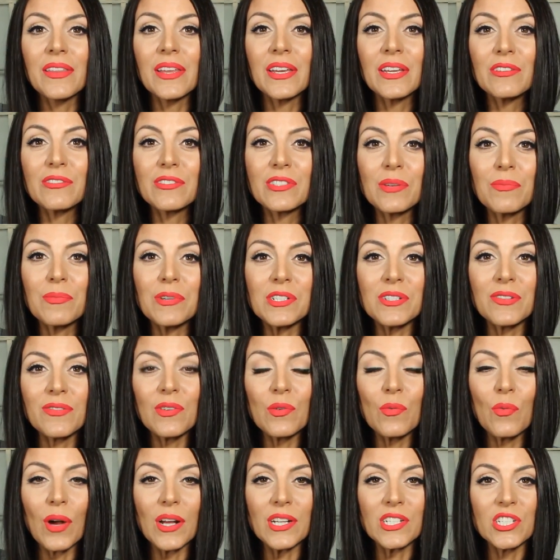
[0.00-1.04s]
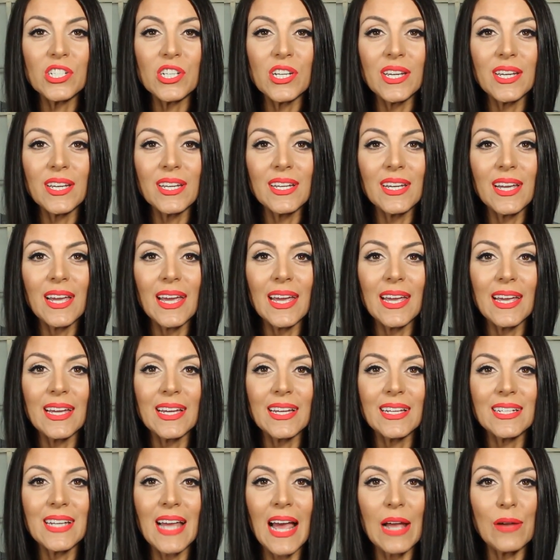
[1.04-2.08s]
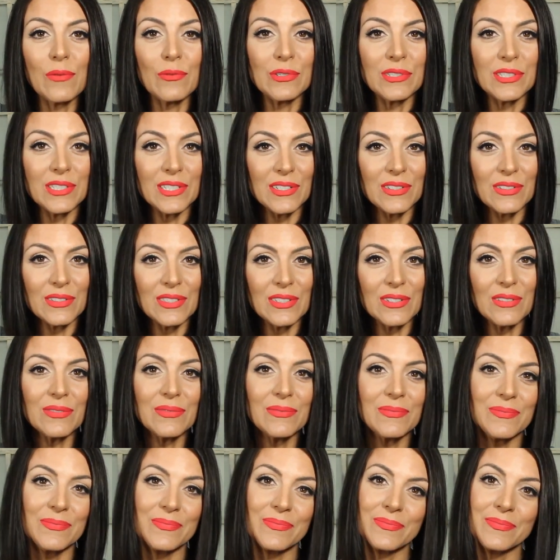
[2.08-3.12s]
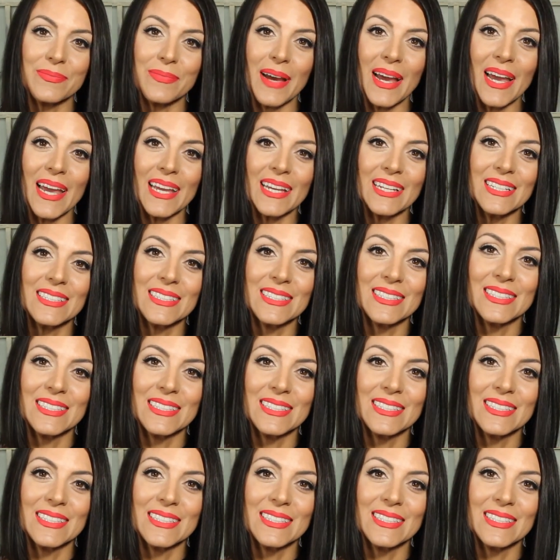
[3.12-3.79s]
Thank you so much for watching, and I will see you soon. Bye.